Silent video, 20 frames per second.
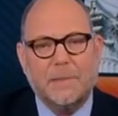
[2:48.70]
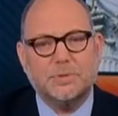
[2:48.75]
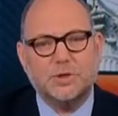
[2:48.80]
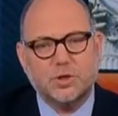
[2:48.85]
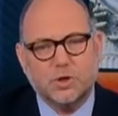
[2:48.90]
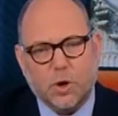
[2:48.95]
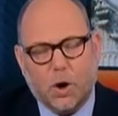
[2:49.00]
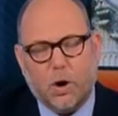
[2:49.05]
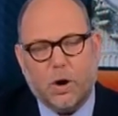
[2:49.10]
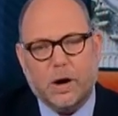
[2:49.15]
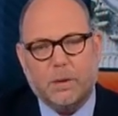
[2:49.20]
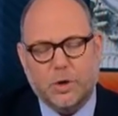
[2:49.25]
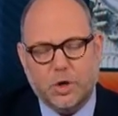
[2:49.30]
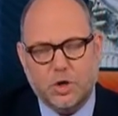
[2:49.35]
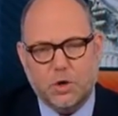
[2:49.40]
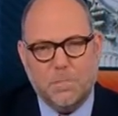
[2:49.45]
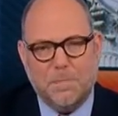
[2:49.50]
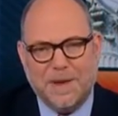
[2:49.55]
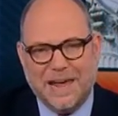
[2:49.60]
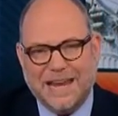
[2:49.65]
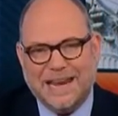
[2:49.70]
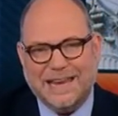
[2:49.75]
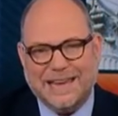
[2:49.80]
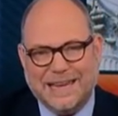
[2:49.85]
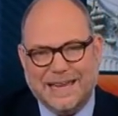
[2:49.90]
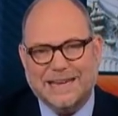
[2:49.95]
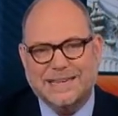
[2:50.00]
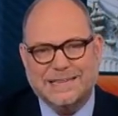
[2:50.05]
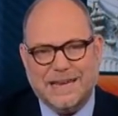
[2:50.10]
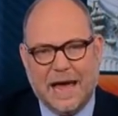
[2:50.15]
I'm sorry. When you pin a
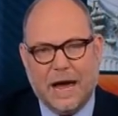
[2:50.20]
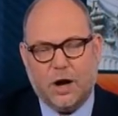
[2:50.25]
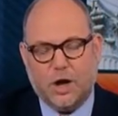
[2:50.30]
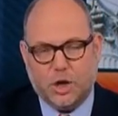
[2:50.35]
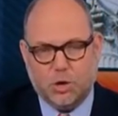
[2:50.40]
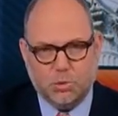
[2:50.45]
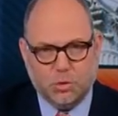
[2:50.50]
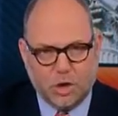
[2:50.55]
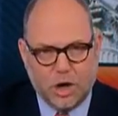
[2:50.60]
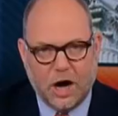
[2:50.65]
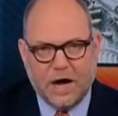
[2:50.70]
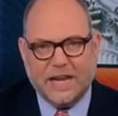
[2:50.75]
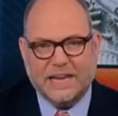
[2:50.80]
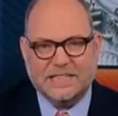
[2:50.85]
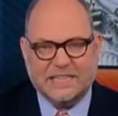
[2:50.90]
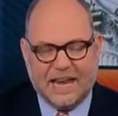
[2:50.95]
kid down and you cut